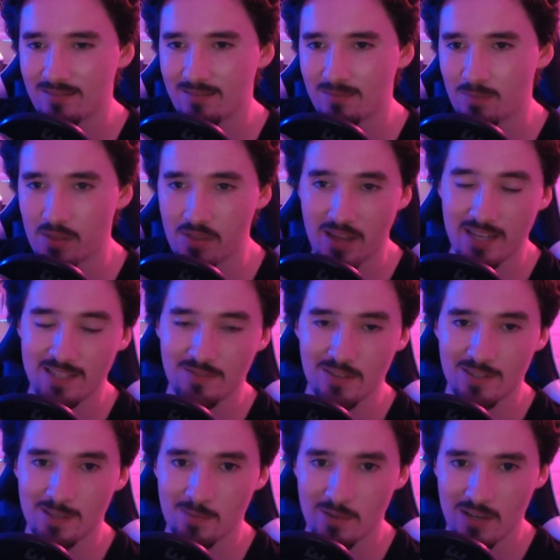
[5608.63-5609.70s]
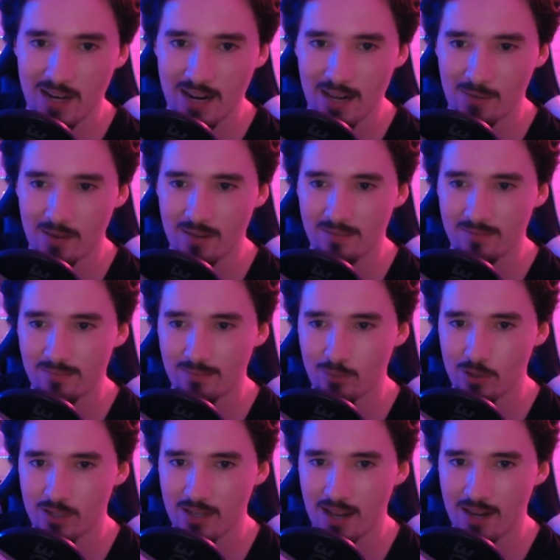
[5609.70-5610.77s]
But thanks for your super chat anyway.
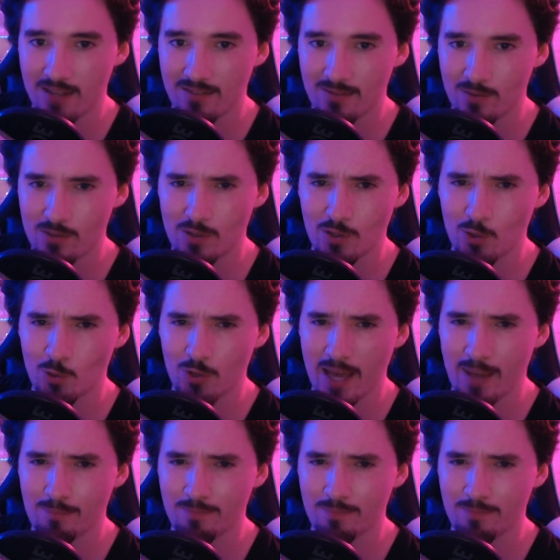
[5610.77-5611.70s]
Appreciate it. Also, cool name.